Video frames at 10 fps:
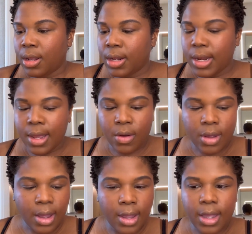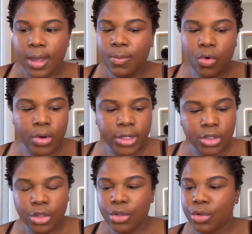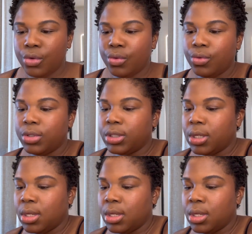Now I am going to use